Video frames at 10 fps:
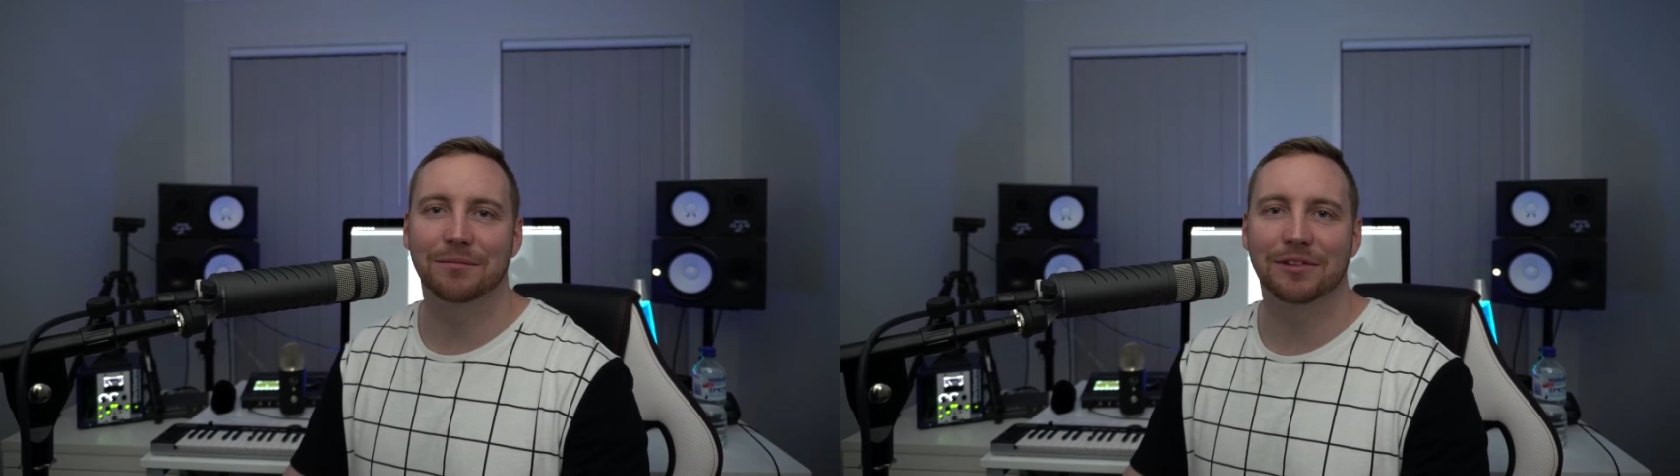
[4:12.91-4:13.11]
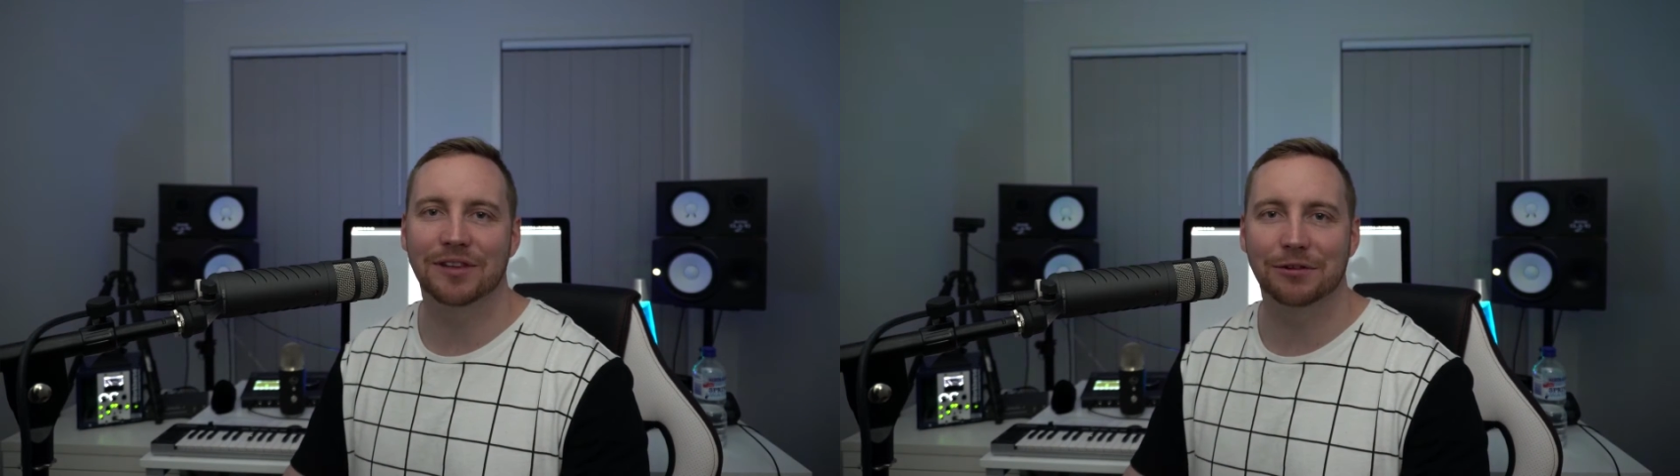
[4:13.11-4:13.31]

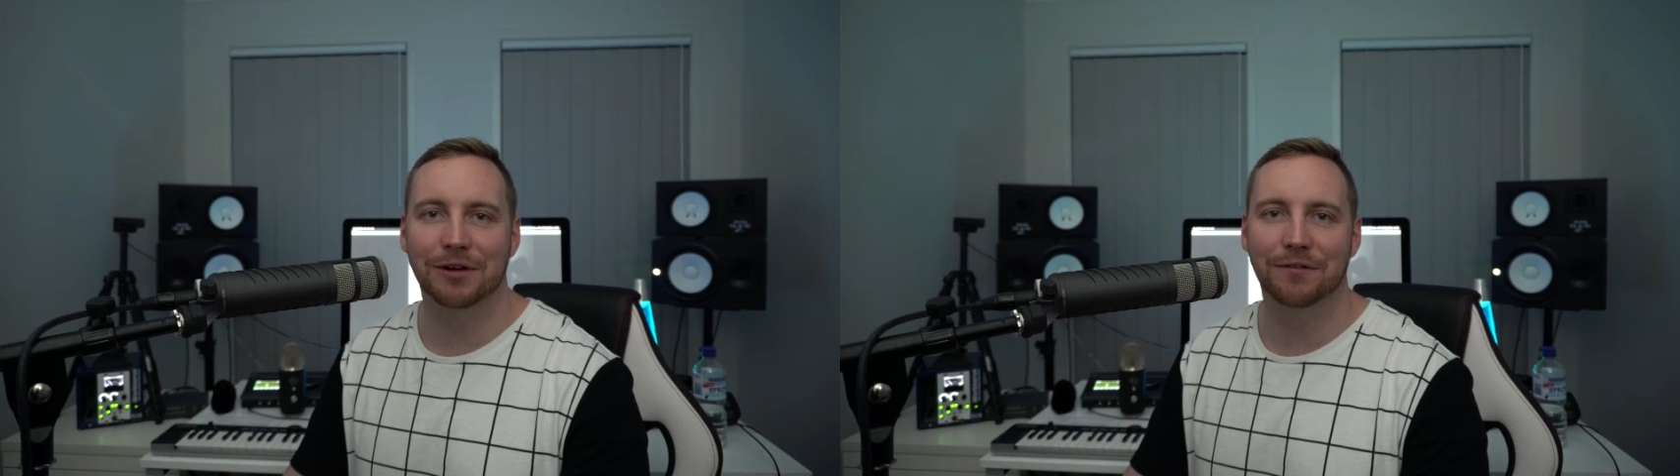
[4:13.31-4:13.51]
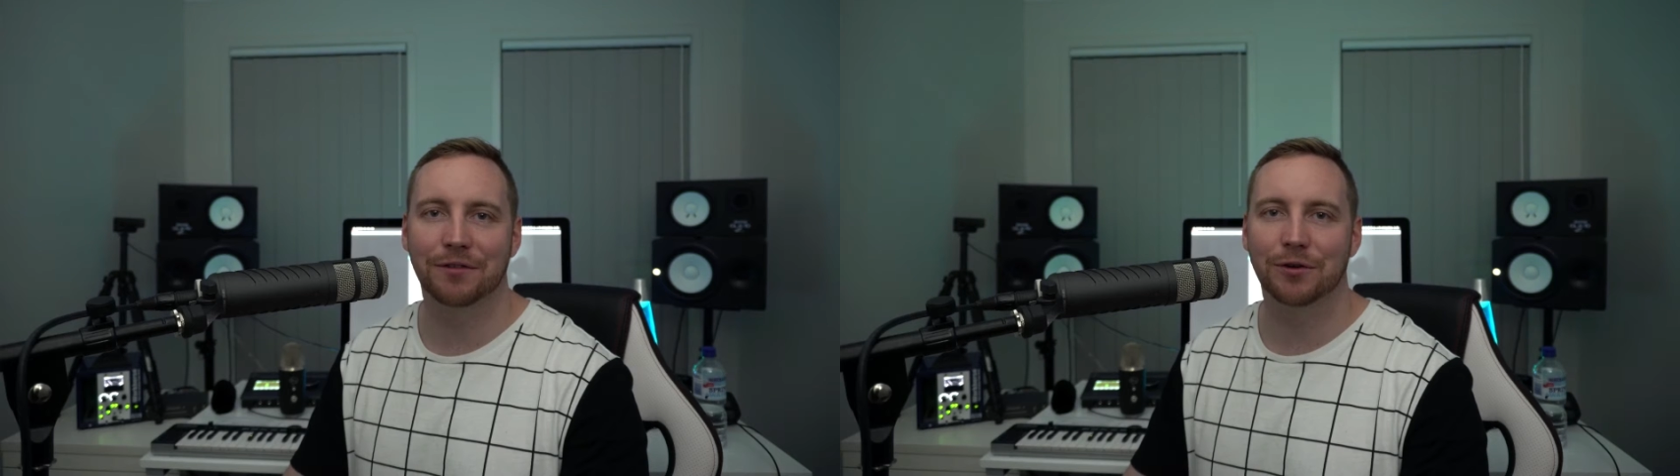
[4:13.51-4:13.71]
Stick
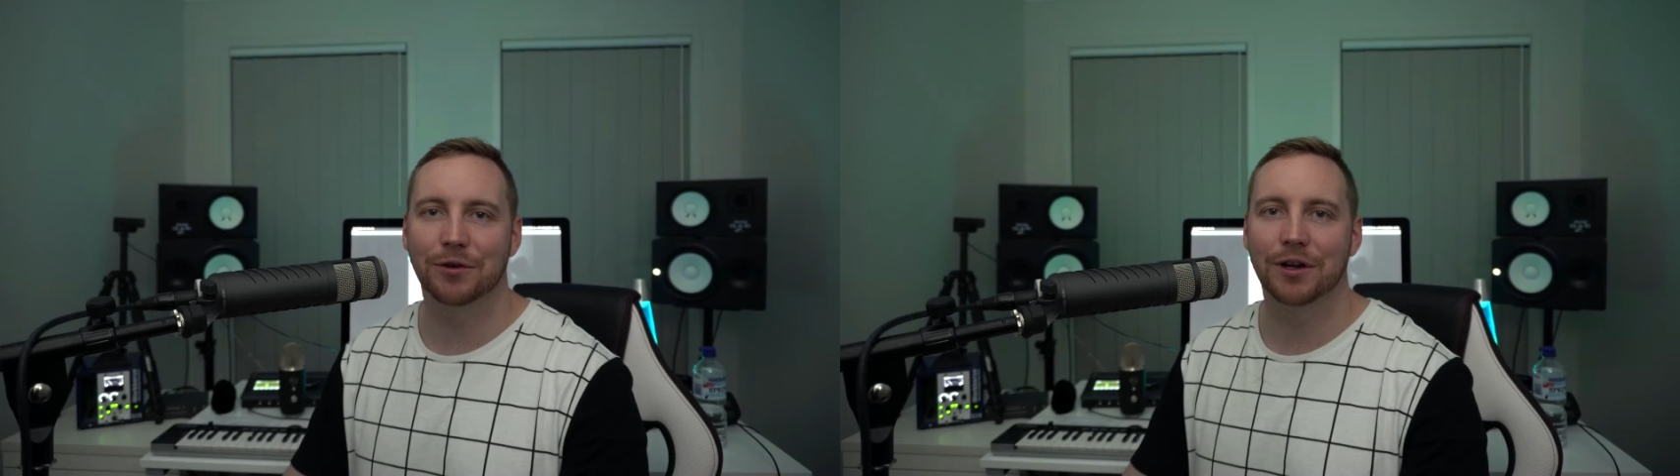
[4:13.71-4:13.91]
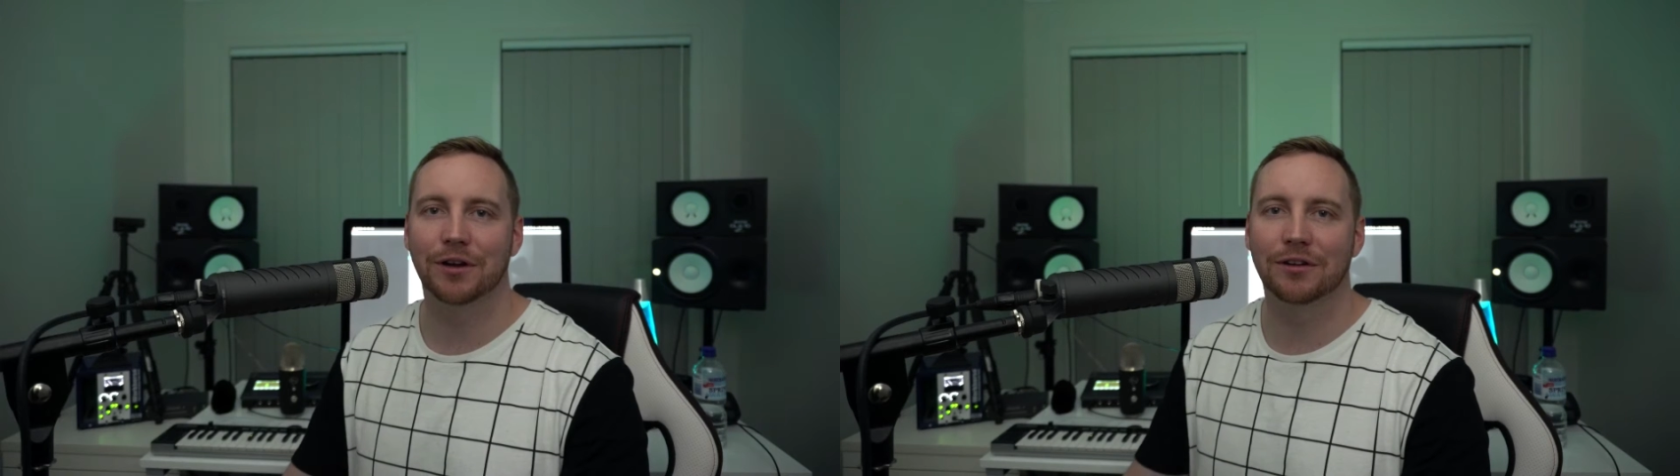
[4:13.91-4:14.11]
around for the
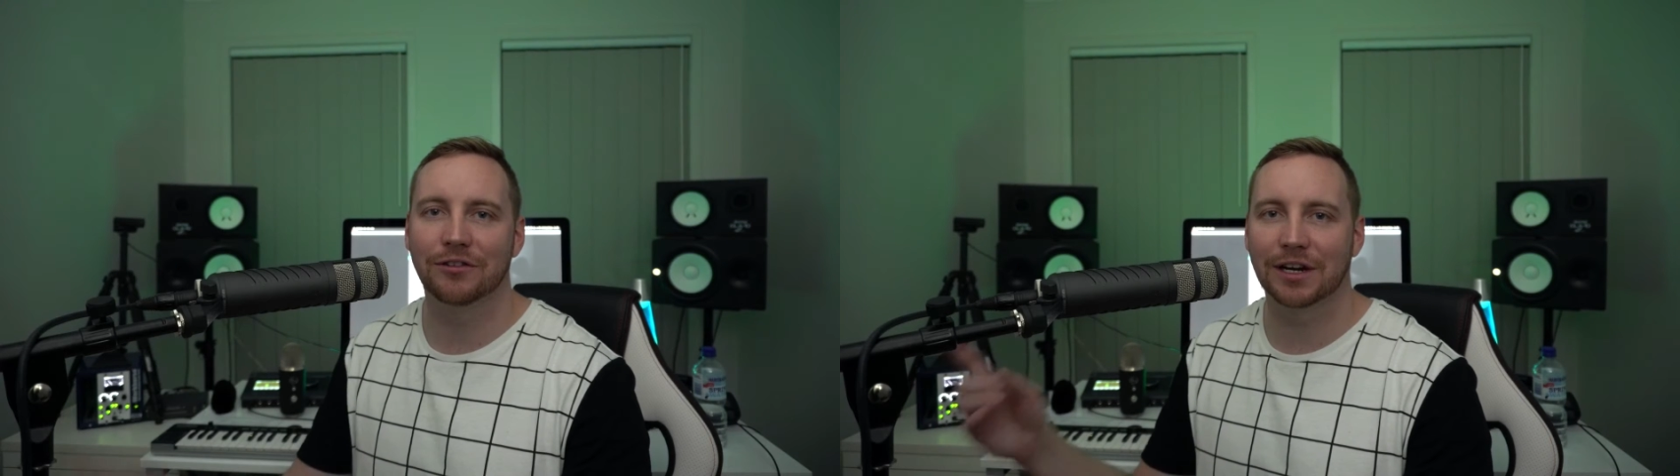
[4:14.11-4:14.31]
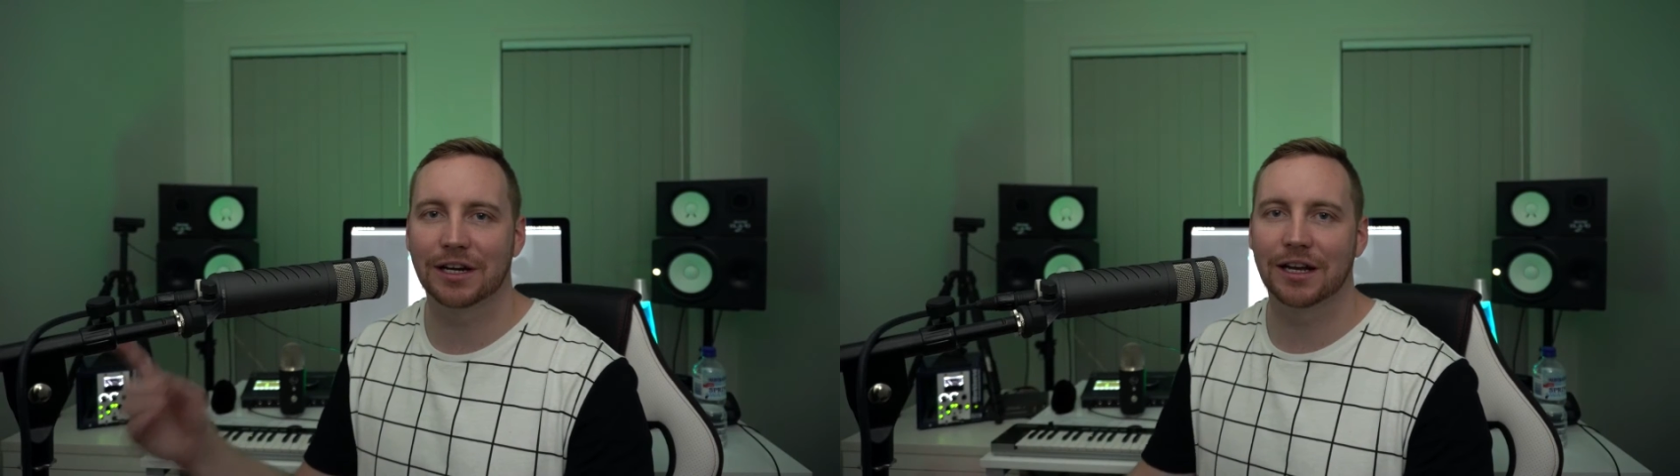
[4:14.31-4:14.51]
audio,
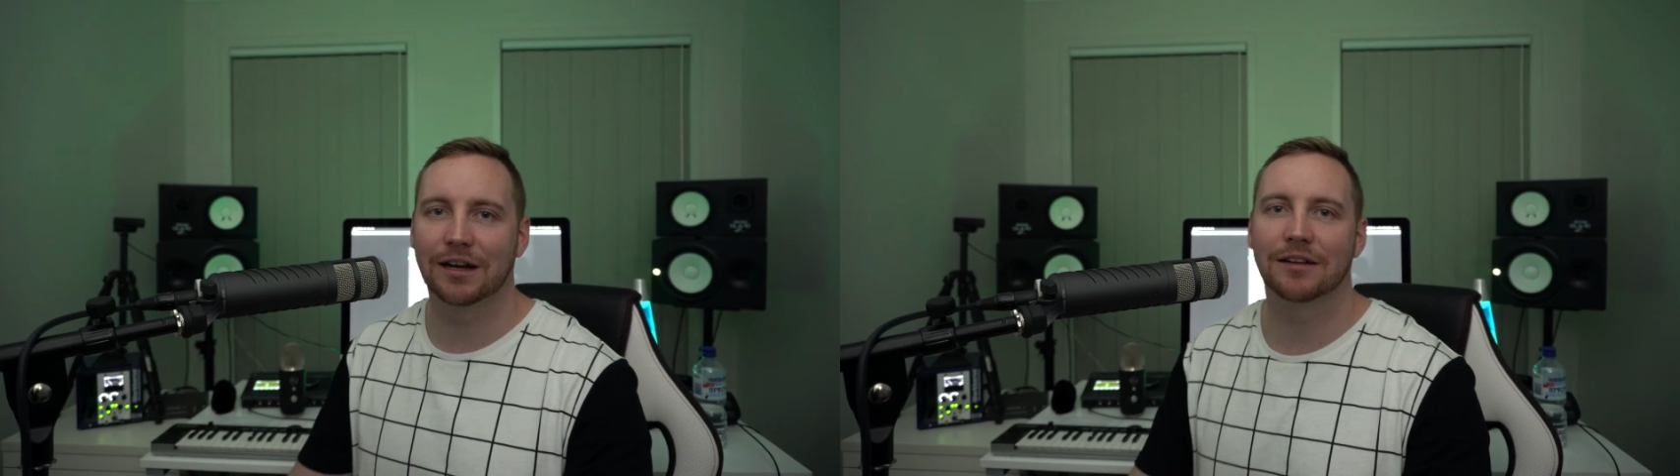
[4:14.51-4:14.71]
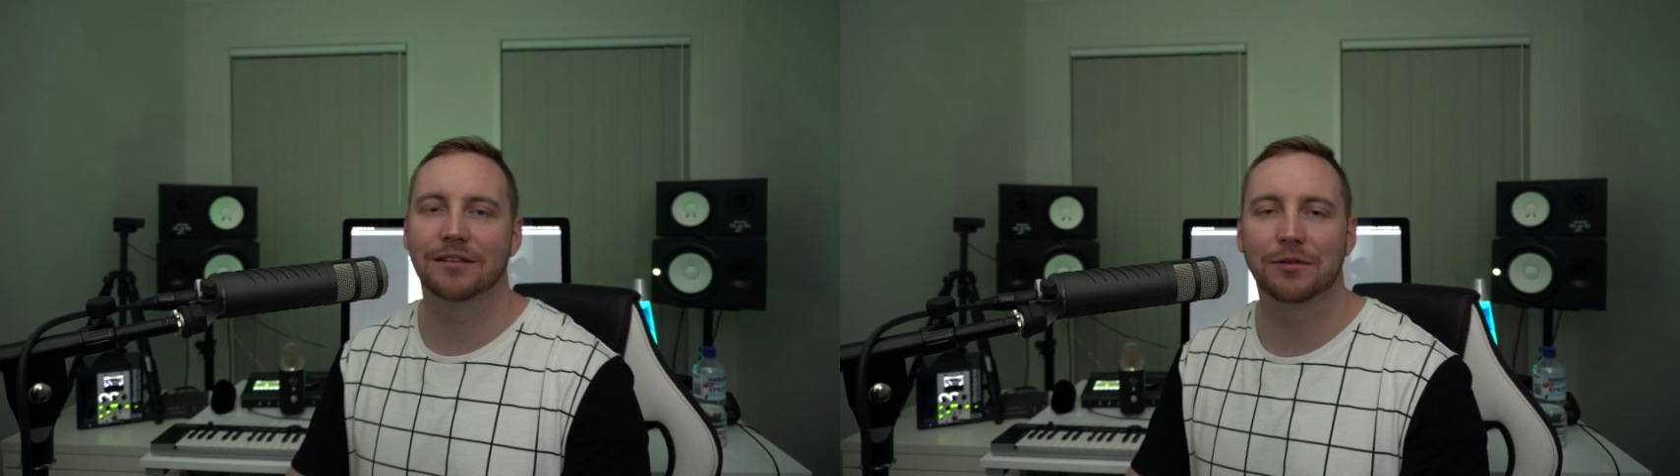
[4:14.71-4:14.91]
check it out,